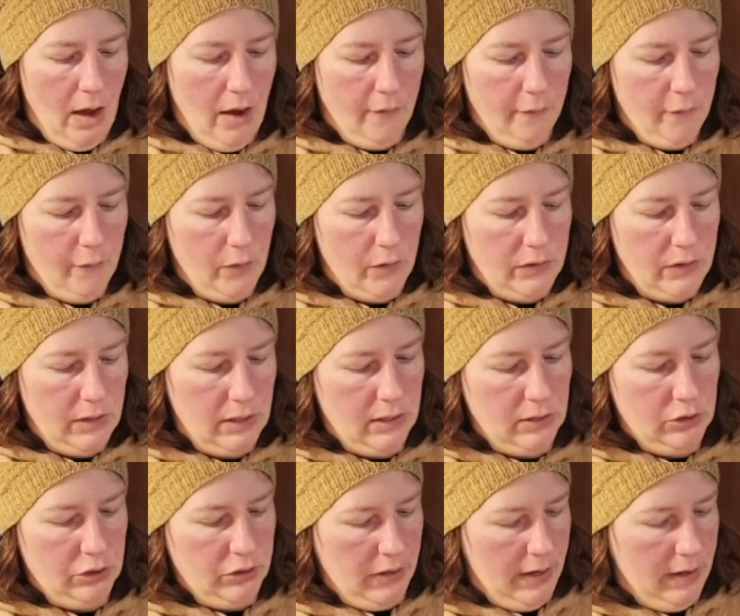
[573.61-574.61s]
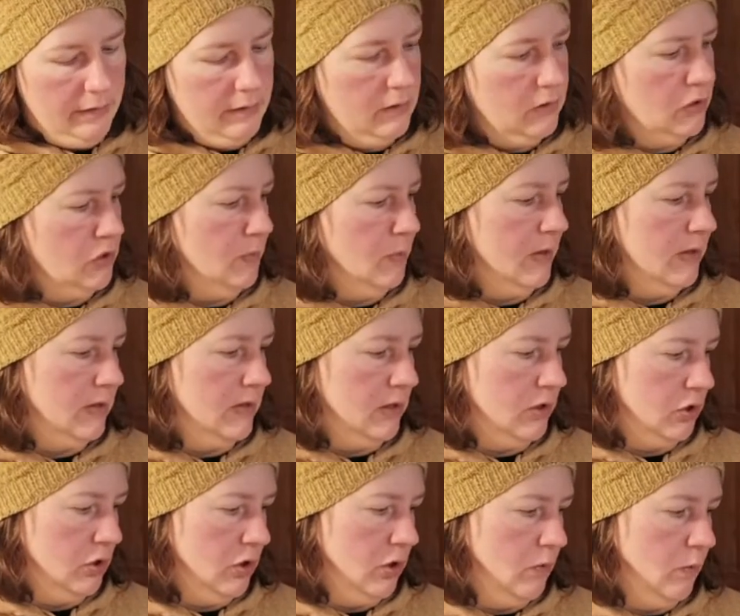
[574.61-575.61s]
For the challenge
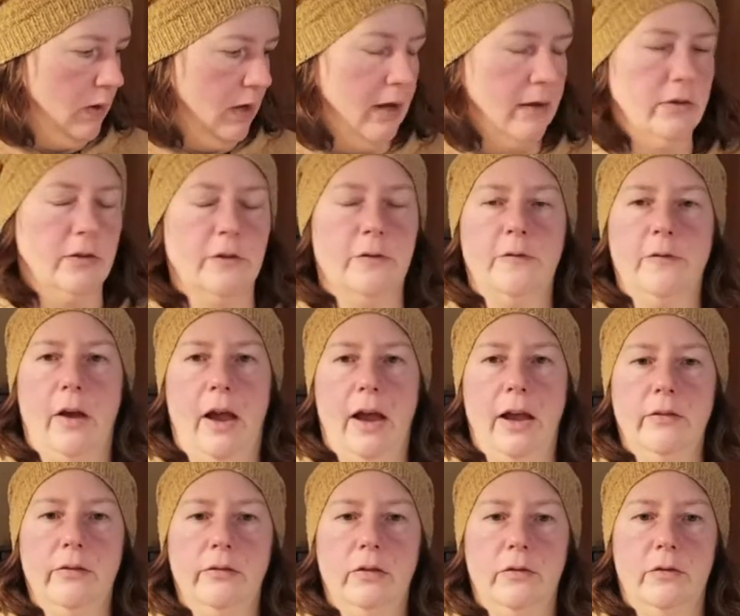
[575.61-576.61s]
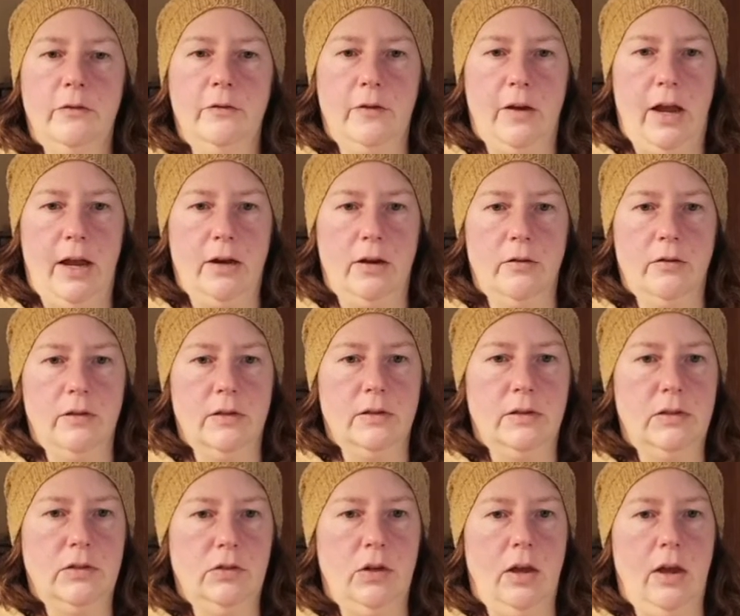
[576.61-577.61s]
position, we got the Five of Fire
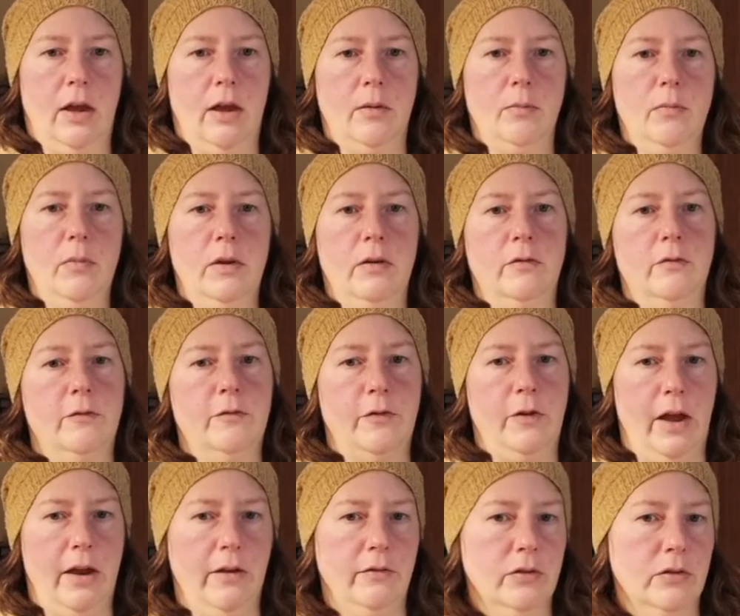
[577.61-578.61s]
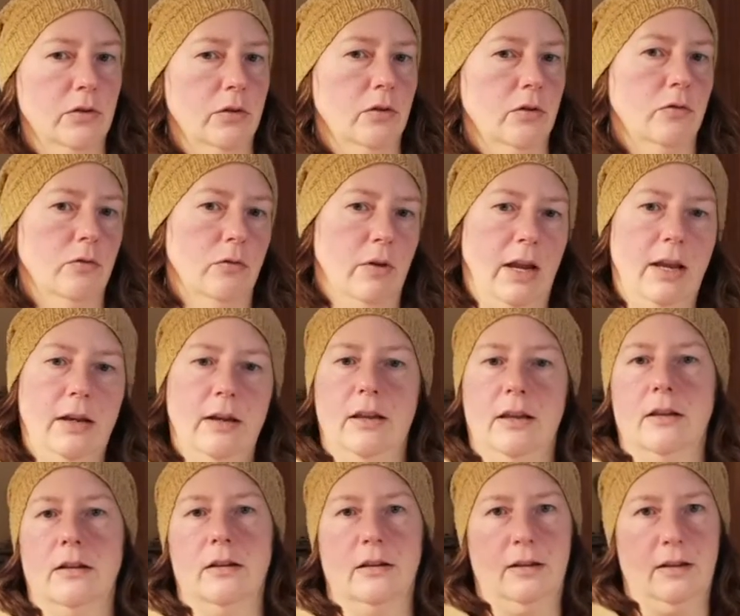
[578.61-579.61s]
this time, and fives are great
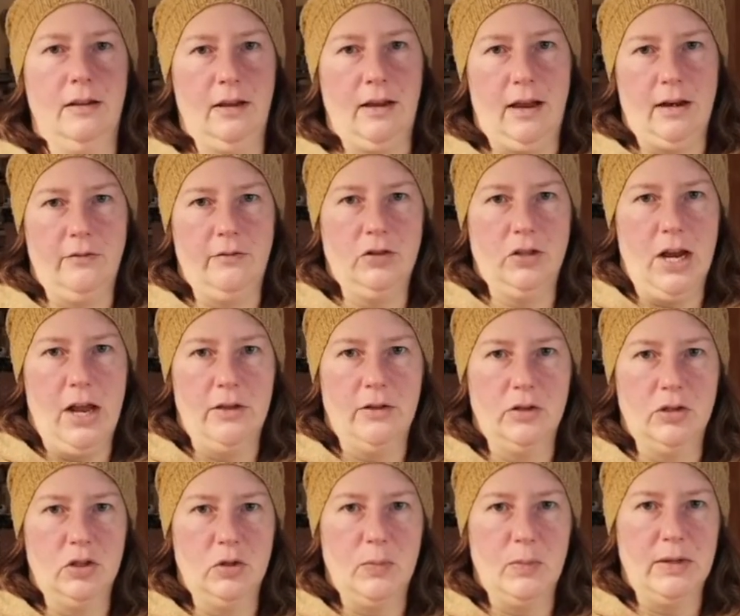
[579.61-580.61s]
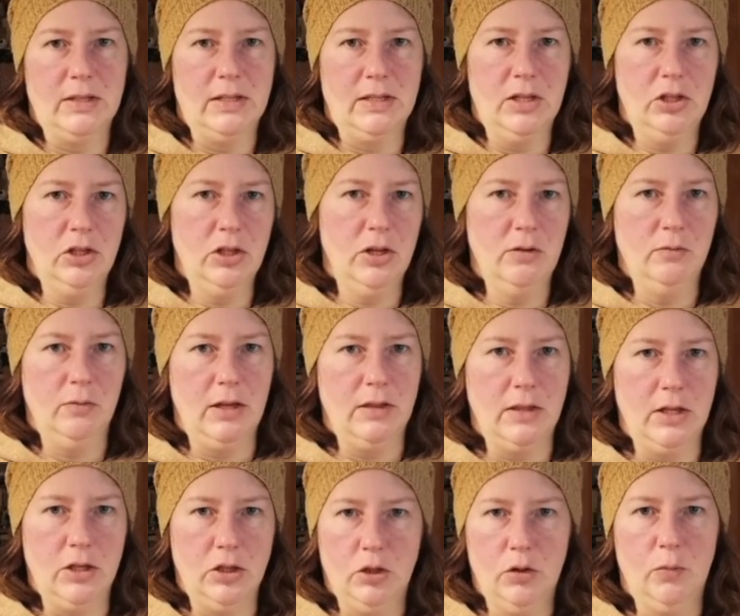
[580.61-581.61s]
in a kind of challenge position, right?
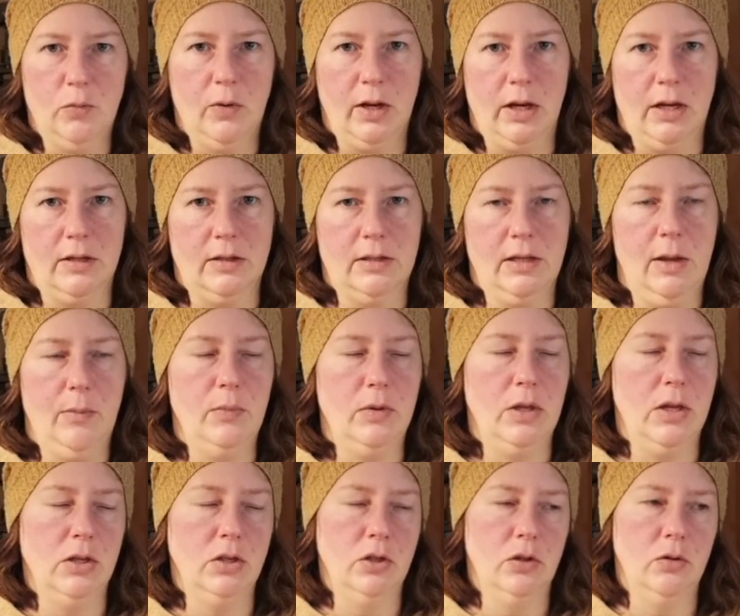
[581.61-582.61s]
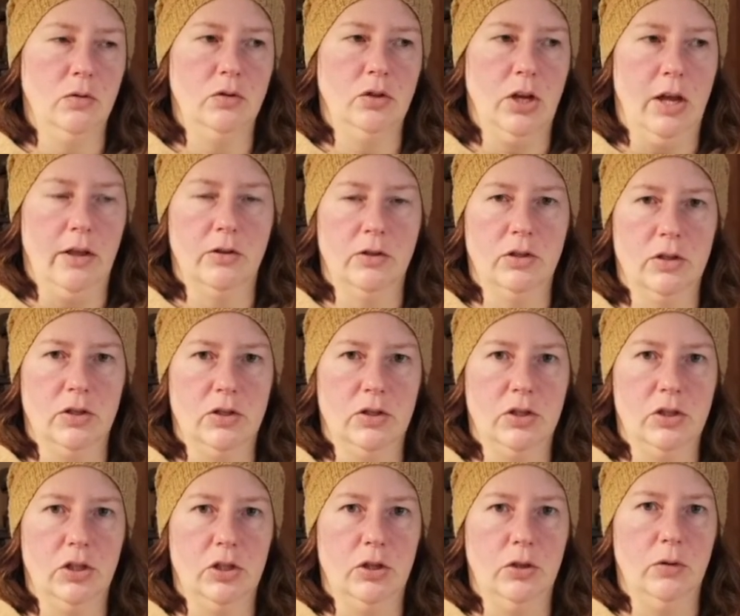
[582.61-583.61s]
They do break us up. They do challenge us
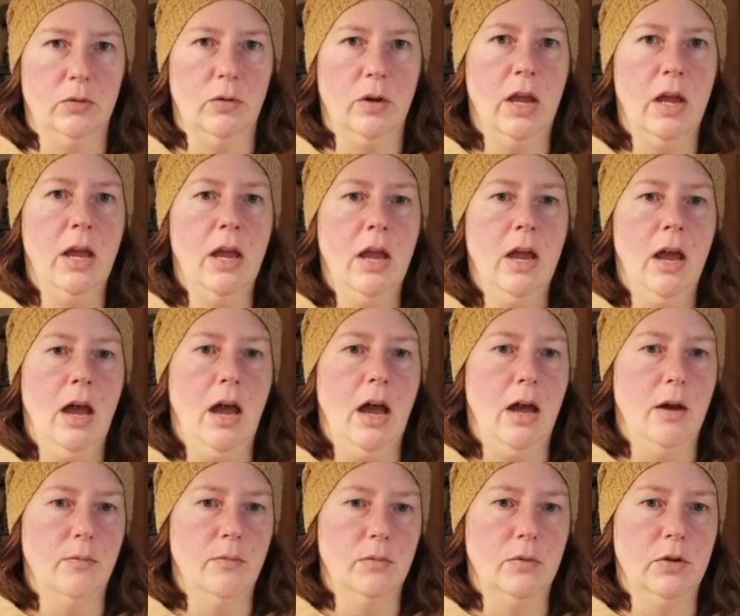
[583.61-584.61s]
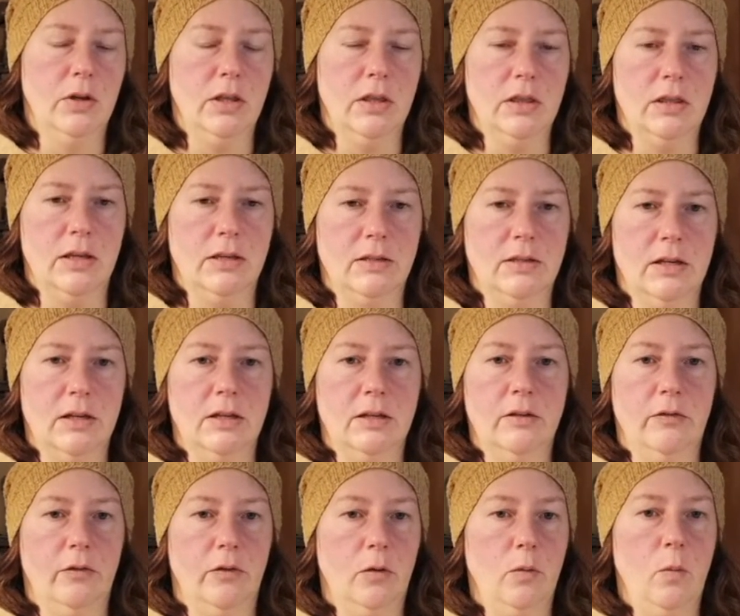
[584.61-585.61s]
to look at things in a
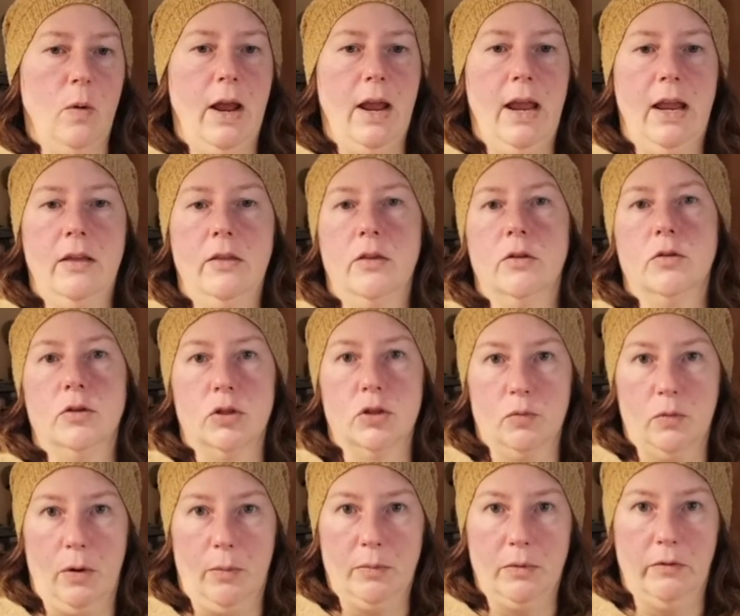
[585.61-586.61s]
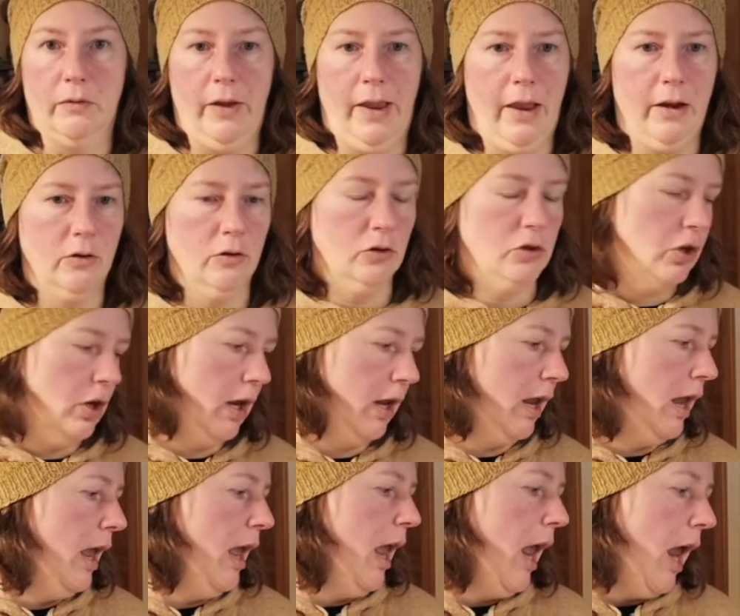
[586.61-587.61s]
different way. They're disruptive energy.
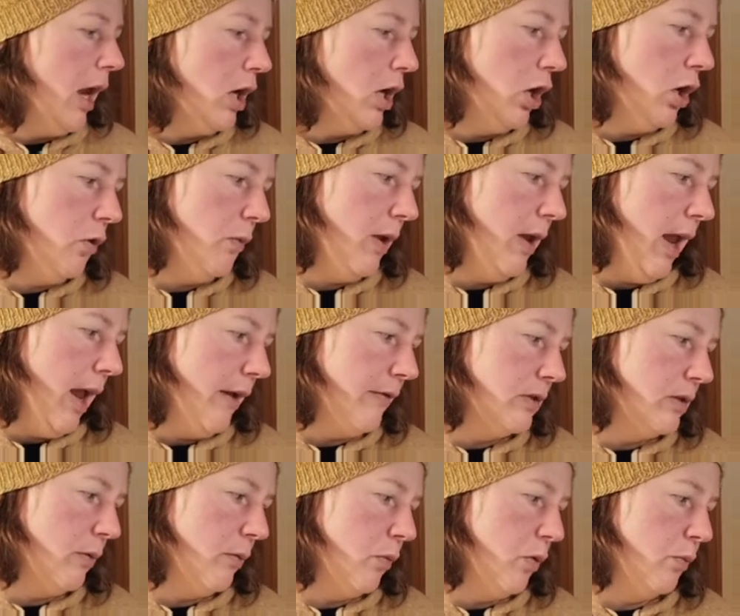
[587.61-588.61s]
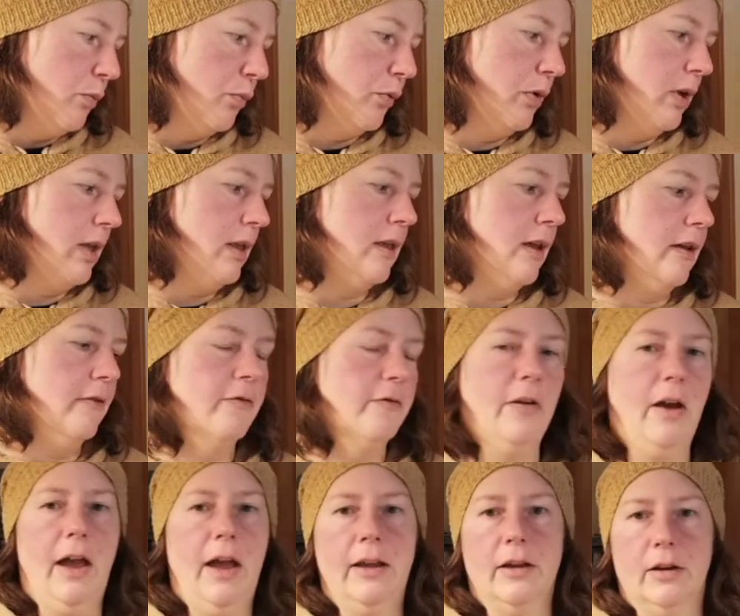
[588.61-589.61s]
And here we have someone breathing
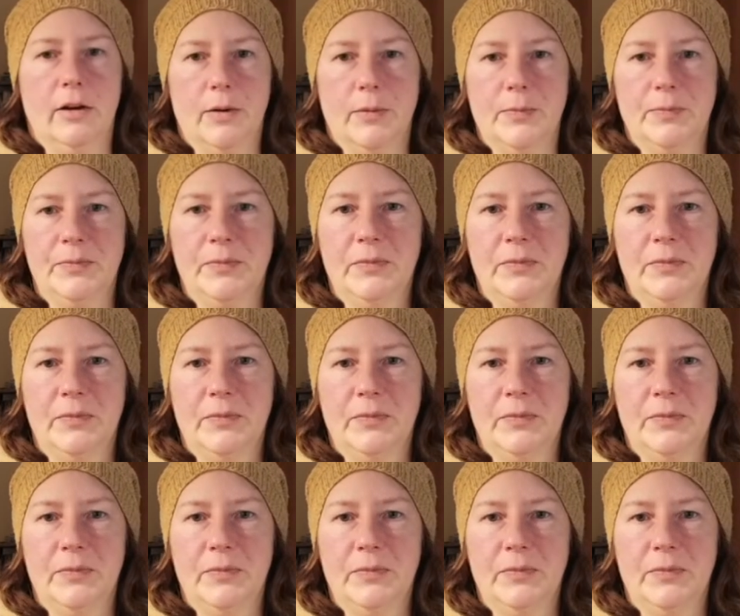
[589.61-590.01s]
fire.